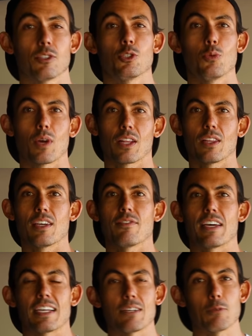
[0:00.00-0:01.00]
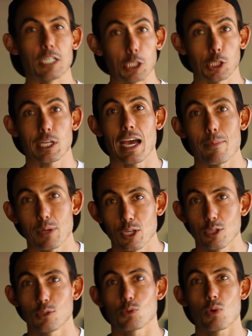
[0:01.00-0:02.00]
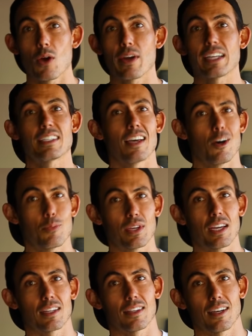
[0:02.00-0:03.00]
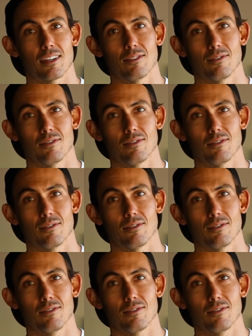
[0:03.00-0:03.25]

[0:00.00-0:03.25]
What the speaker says: that you want to live, and we just happen to use rowing to help you get there.